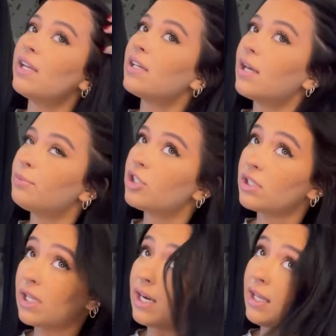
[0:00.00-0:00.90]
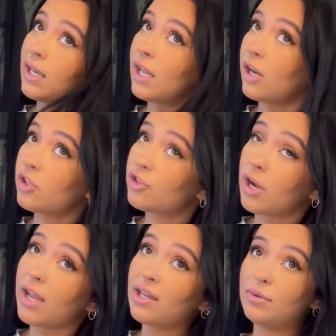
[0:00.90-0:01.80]
ended up just letting it air
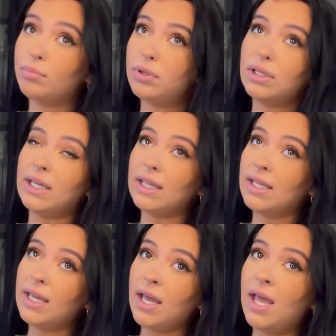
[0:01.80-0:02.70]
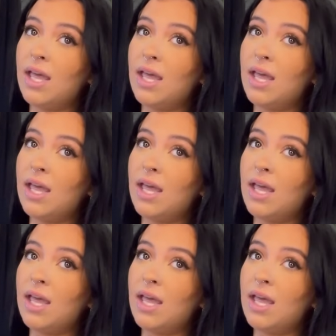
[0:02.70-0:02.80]
dry completely.